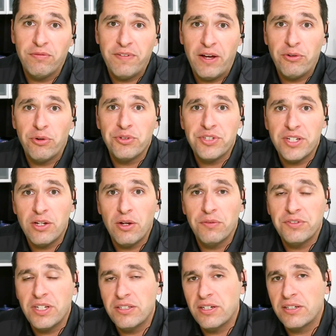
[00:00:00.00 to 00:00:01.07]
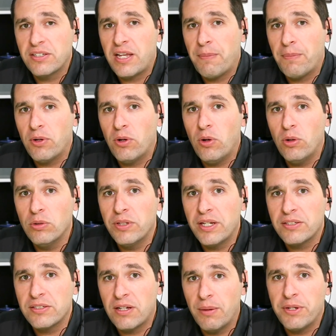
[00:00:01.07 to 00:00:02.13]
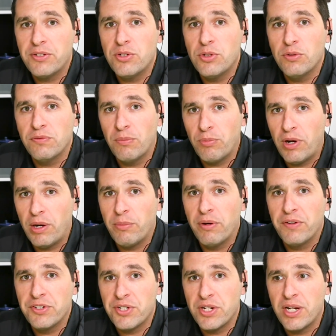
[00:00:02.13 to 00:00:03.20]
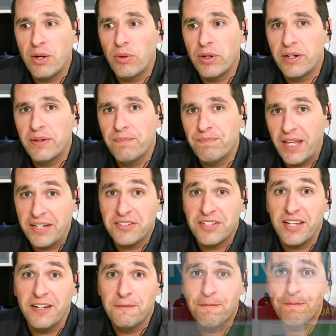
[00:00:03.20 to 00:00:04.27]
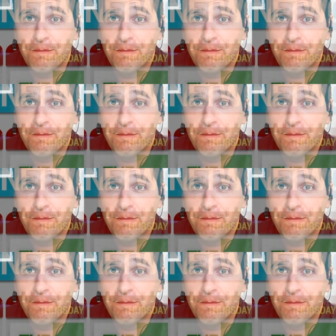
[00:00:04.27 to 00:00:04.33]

founder and CEO of C6 Capital Holdings, coming to you from Primary Vision Network. Thanks again.